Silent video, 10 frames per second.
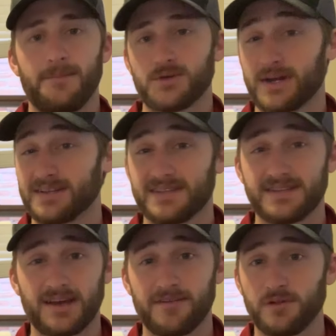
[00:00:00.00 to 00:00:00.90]
Try to
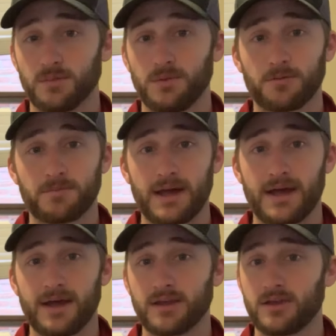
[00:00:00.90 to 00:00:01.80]
stuff your book
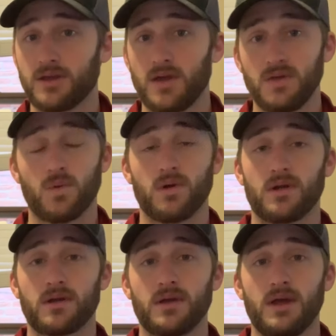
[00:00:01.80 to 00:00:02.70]
bag,
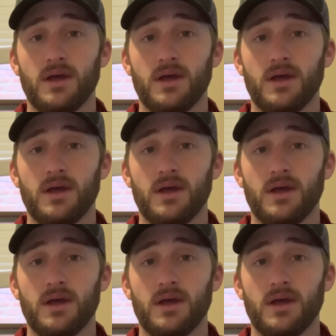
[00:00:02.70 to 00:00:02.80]
your